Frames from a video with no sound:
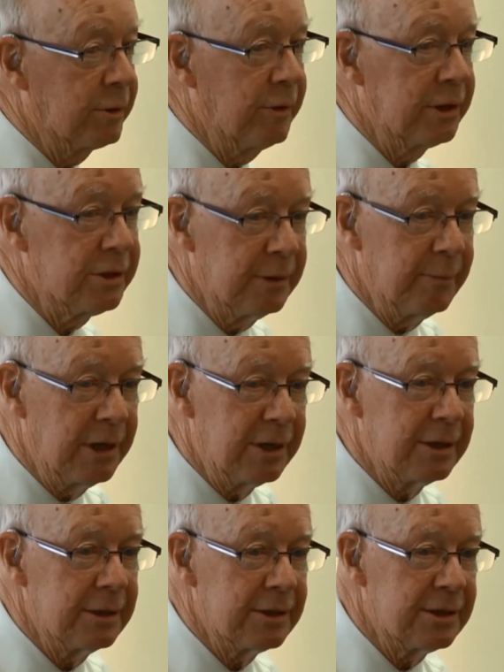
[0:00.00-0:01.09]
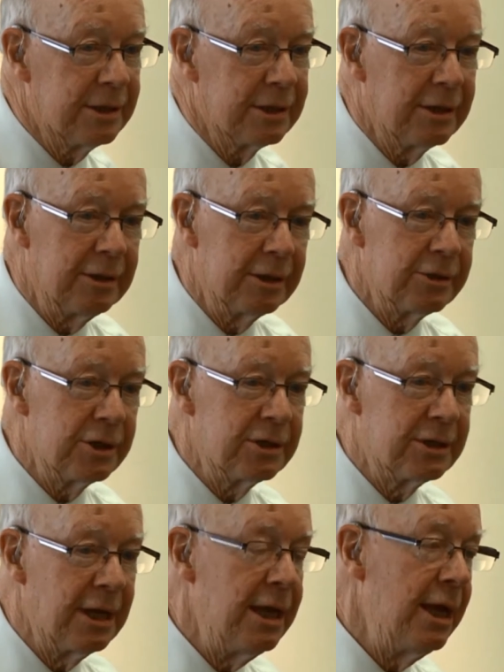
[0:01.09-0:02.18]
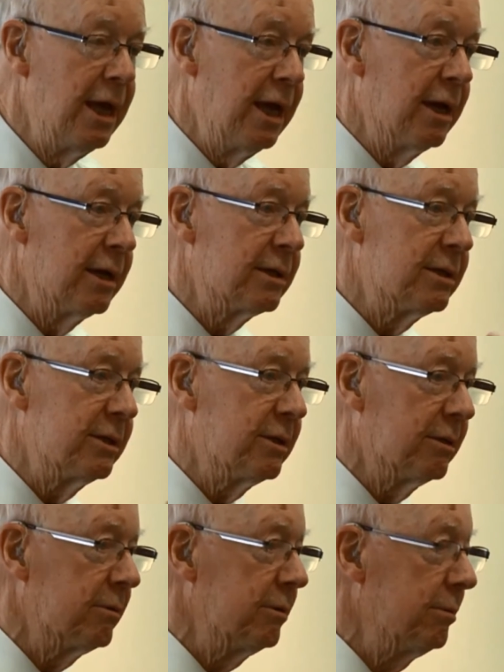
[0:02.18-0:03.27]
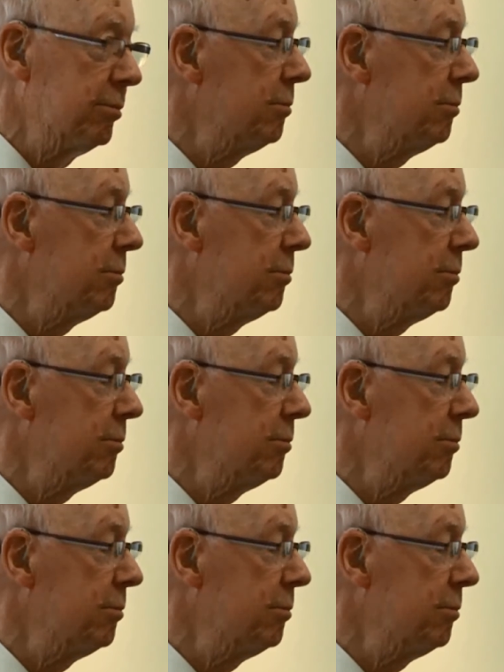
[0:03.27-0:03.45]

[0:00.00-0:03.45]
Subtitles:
Dweck's an American psychologist. She's done